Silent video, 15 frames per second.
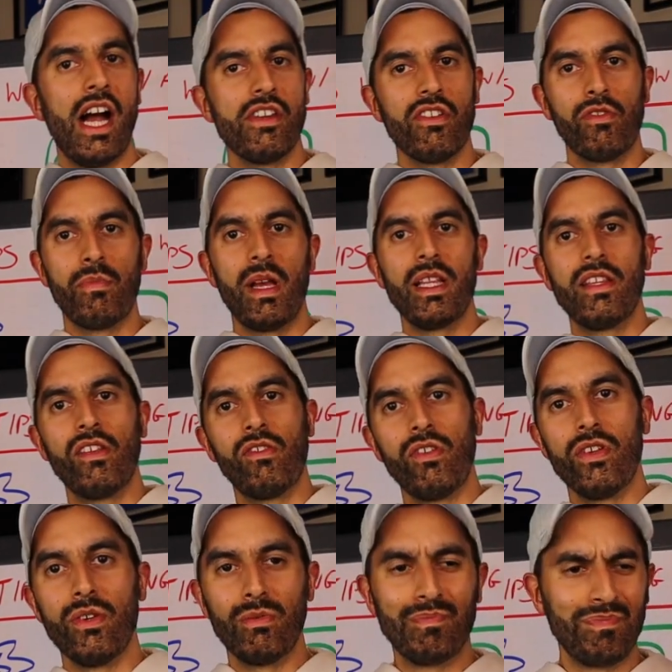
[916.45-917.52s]
I just paid this,
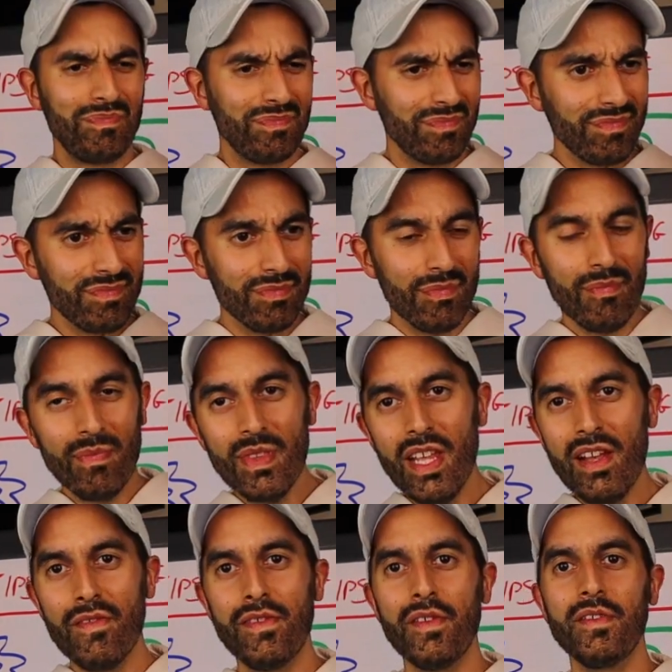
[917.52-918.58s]
you know,
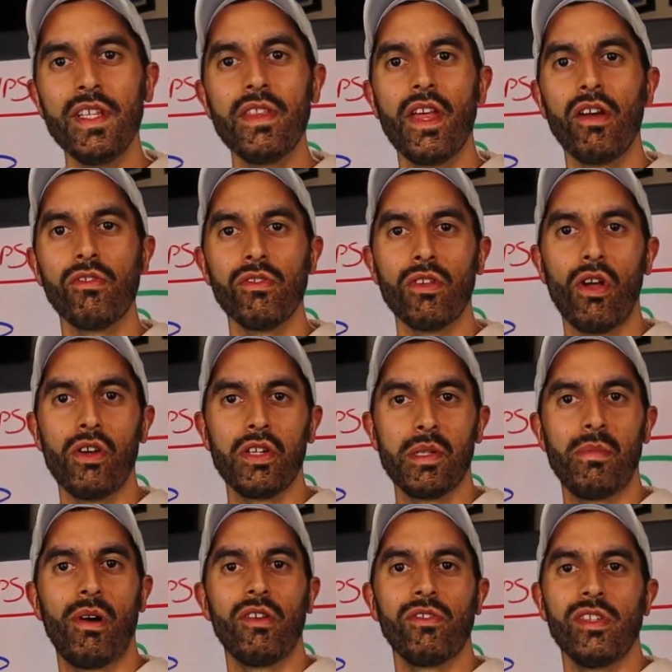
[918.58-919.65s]
$15,000
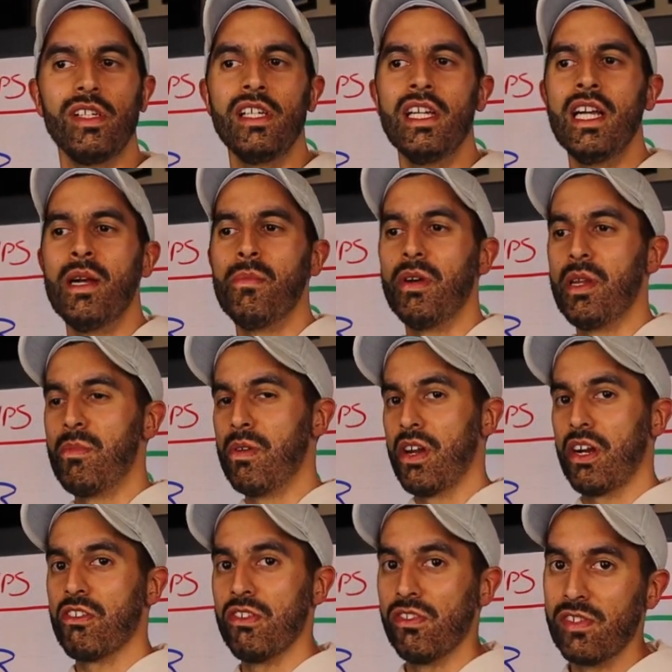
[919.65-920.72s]
deposit, but the
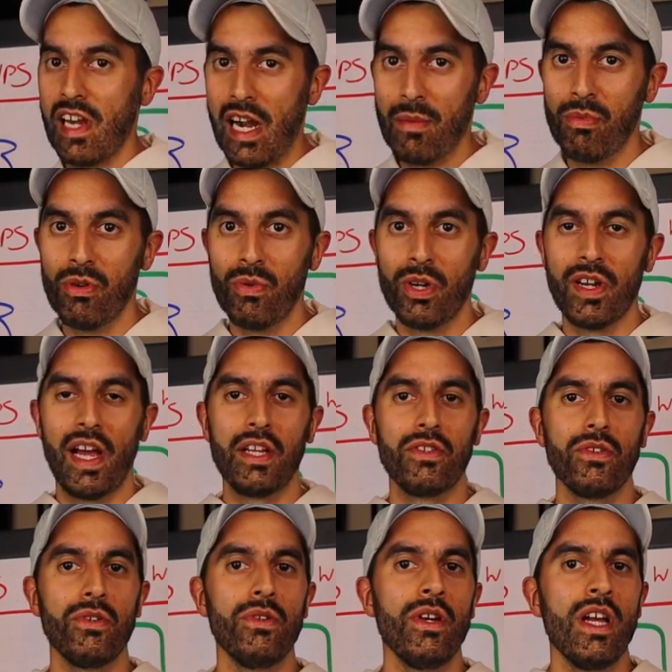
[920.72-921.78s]
production's terrible. What do I
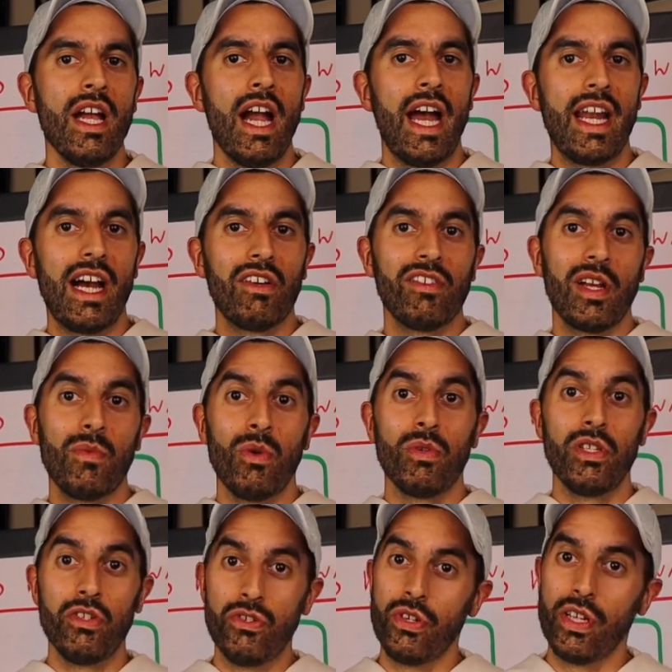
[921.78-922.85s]
do? And I was like, well,
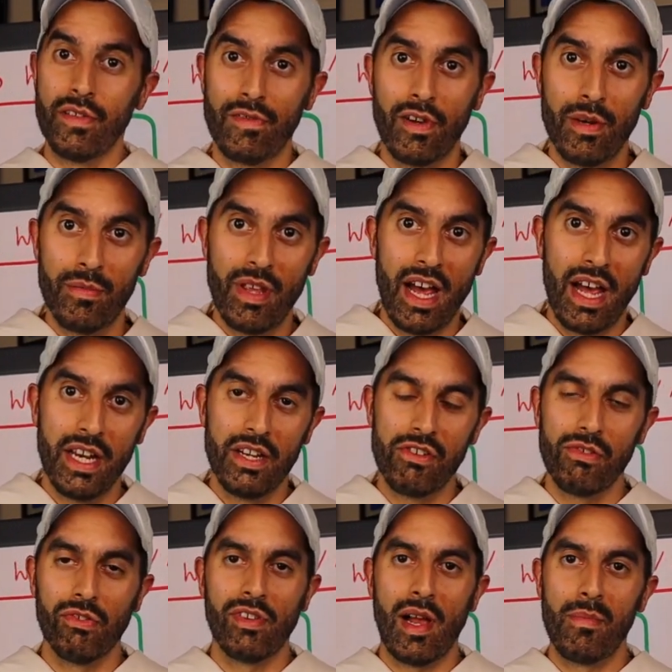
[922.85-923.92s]
did you confirm that
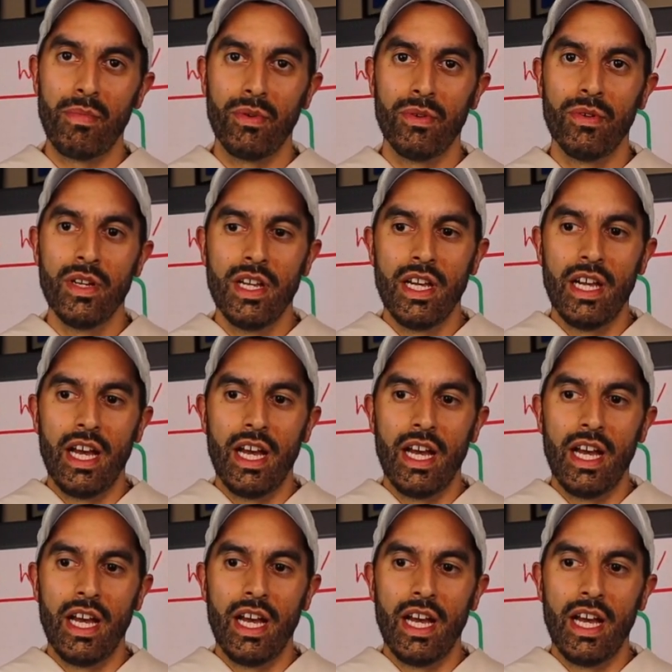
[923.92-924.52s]
initial sample?